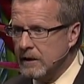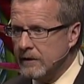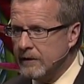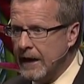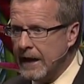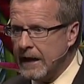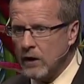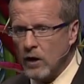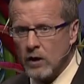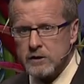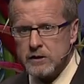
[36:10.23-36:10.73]

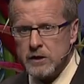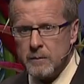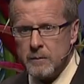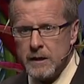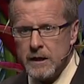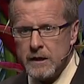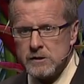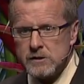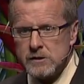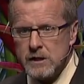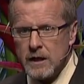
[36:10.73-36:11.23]
They looked at
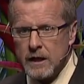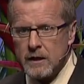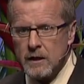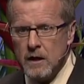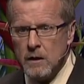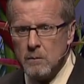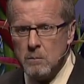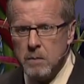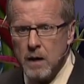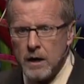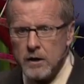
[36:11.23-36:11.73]
me and said,
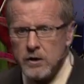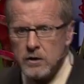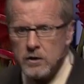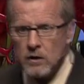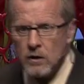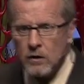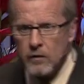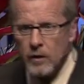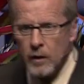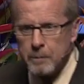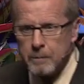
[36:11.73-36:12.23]
But
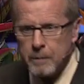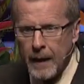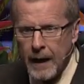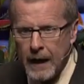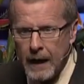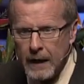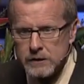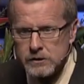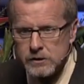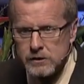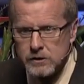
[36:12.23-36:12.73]
you're the
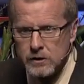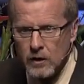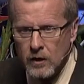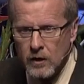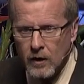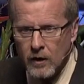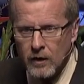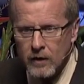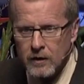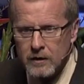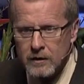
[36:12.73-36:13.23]

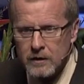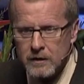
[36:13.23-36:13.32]
pastor.